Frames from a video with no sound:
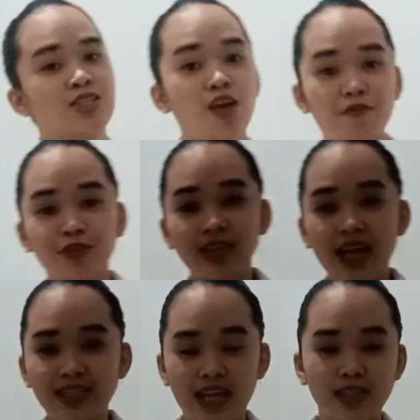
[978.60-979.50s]
So after
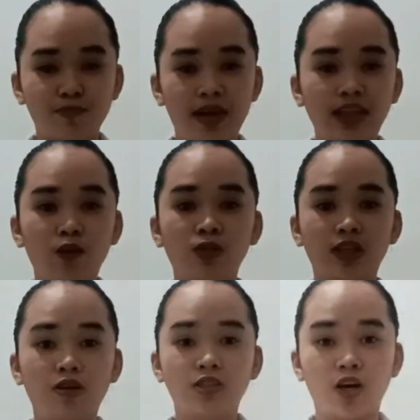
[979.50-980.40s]
the assessment, I will
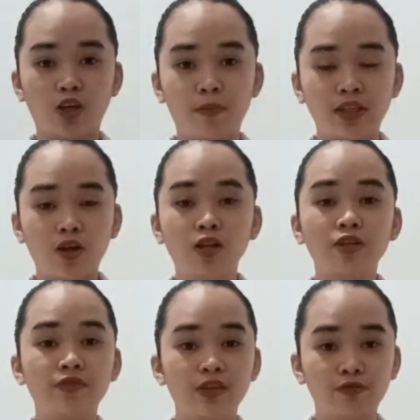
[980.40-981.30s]
now document all
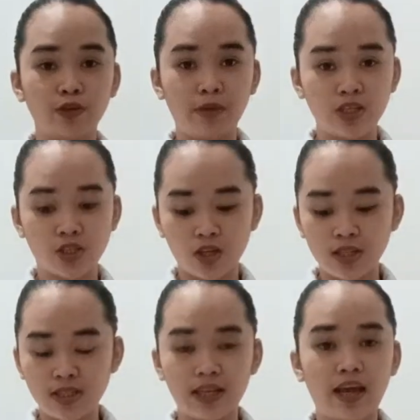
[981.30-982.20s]
of the
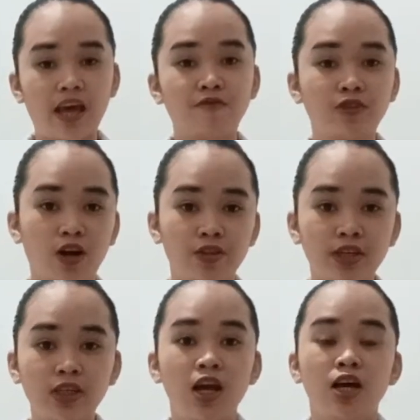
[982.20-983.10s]
informations that I have
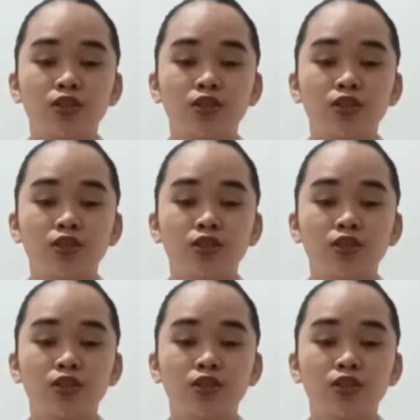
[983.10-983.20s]
gathered